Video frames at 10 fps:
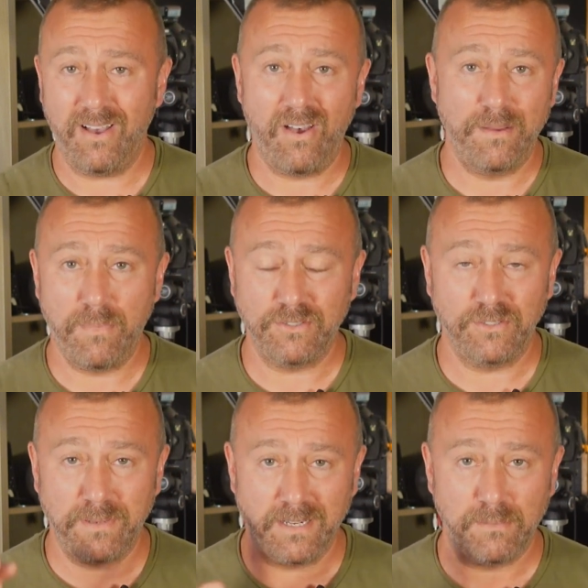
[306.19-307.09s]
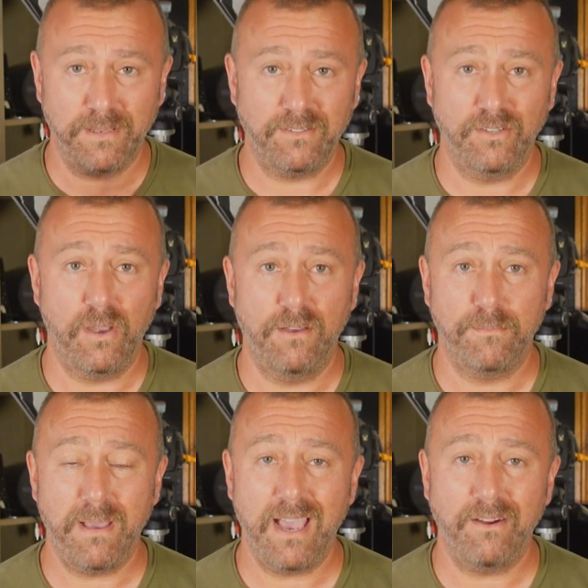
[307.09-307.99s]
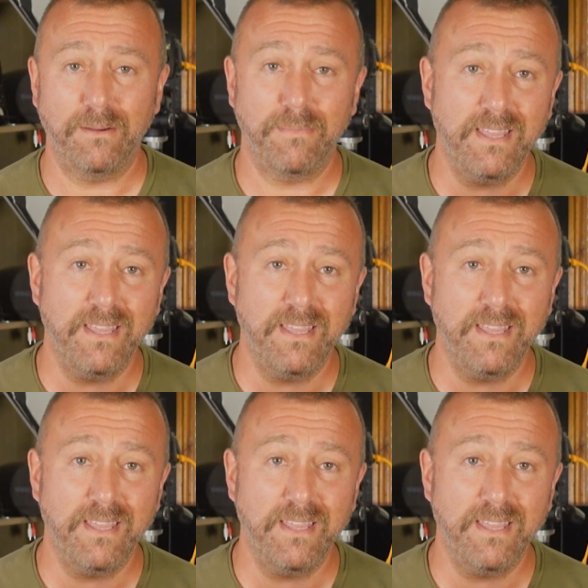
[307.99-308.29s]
High might just be a little bit too overpowering.